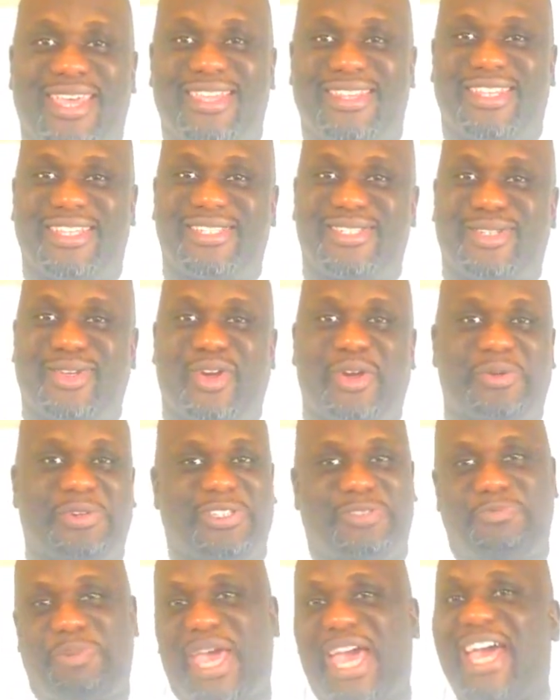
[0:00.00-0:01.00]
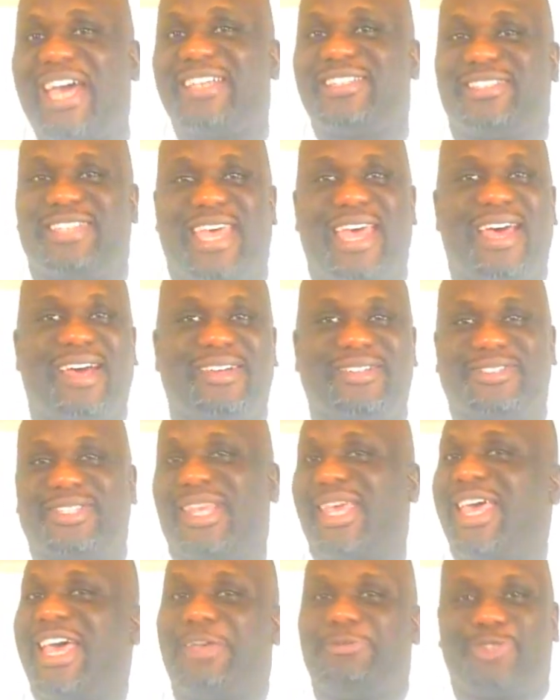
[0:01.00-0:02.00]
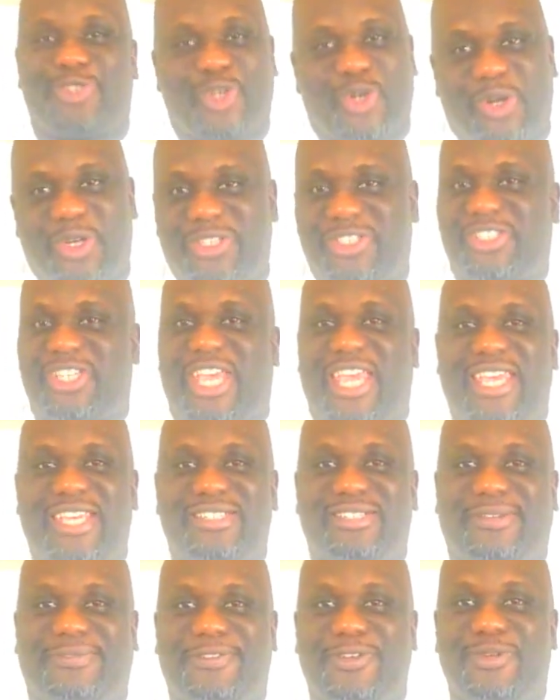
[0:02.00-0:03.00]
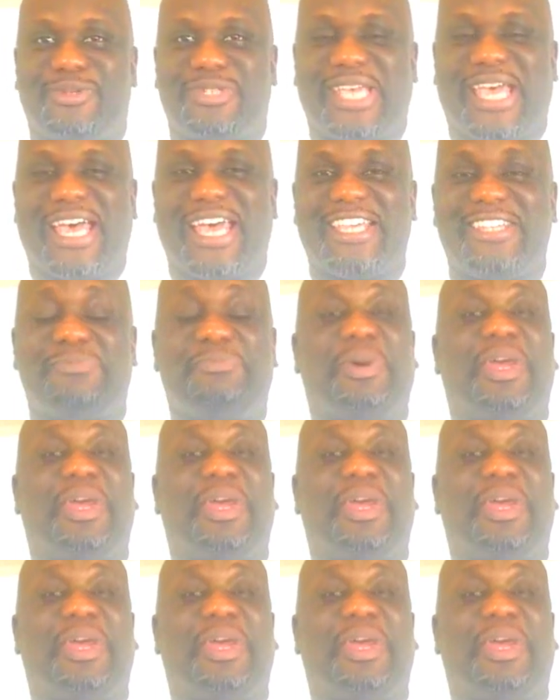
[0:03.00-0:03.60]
This story was passed down. I'm sure it changed a few times,